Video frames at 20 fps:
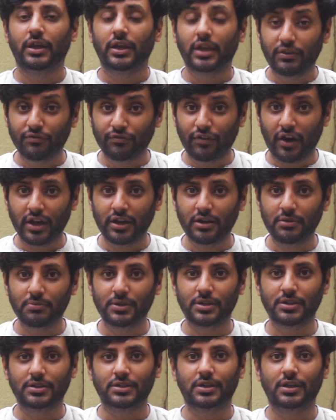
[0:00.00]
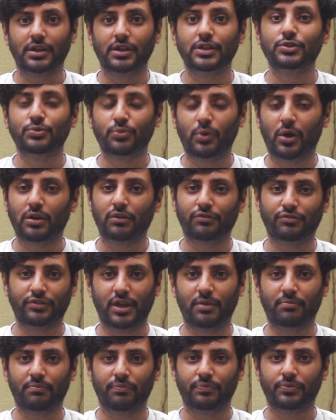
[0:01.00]
The environment is one
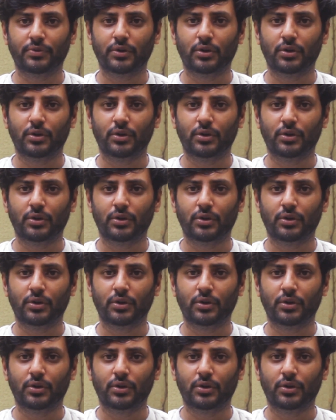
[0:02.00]
of them.